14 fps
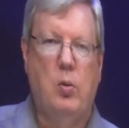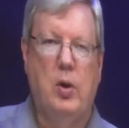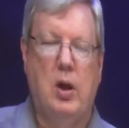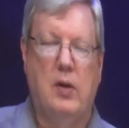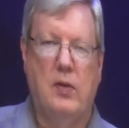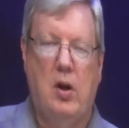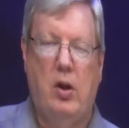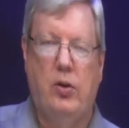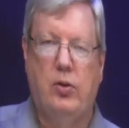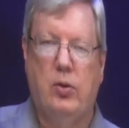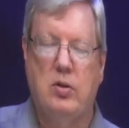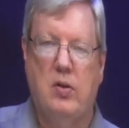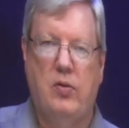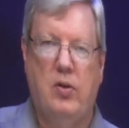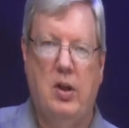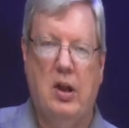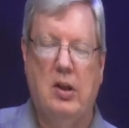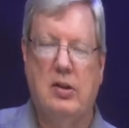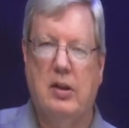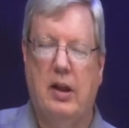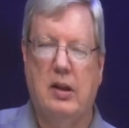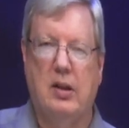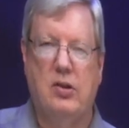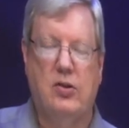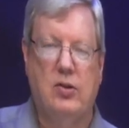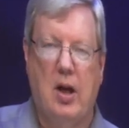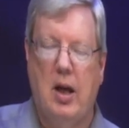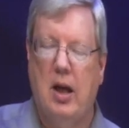We have all sorts of things like
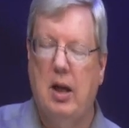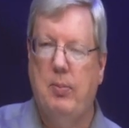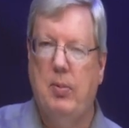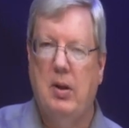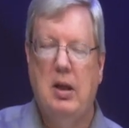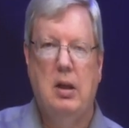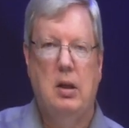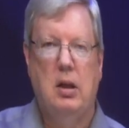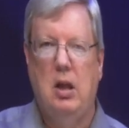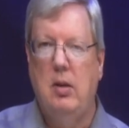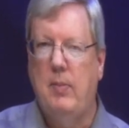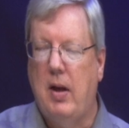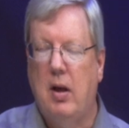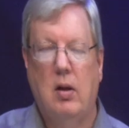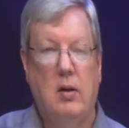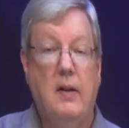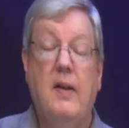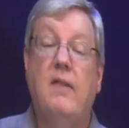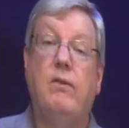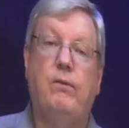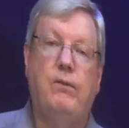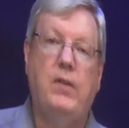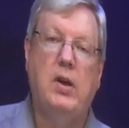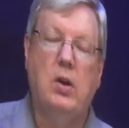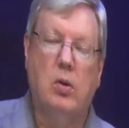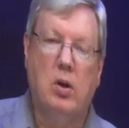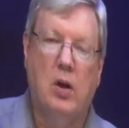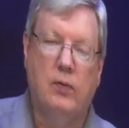Skype, email,
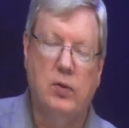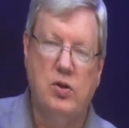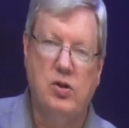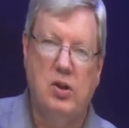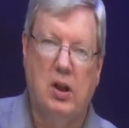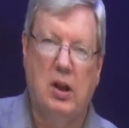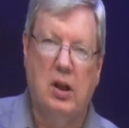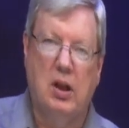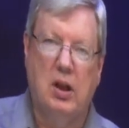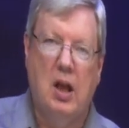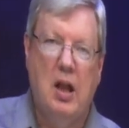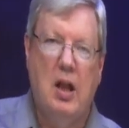video conferencing.